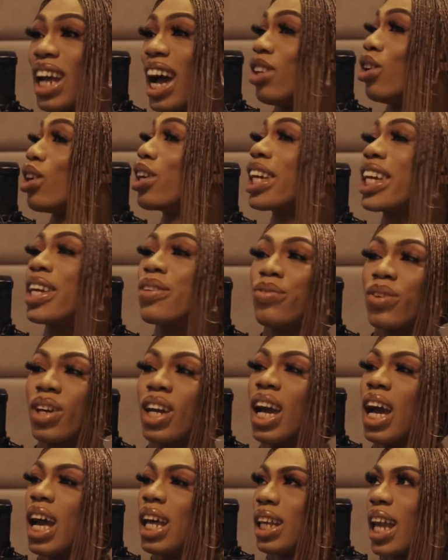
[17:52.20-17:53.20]
you that I don't give it.
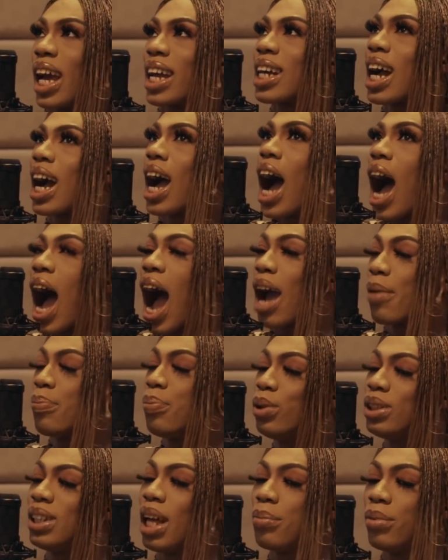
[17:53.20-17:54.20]
Like, I
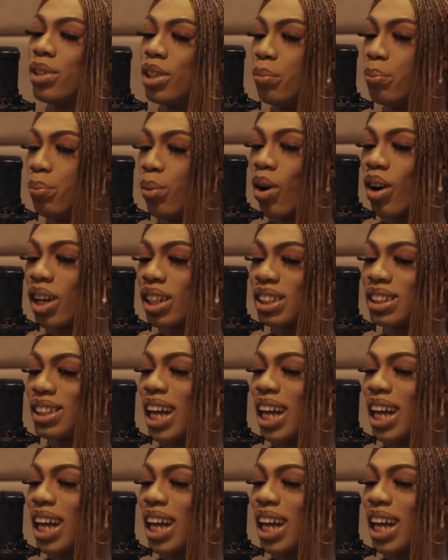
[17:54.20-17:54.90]
put them in the box.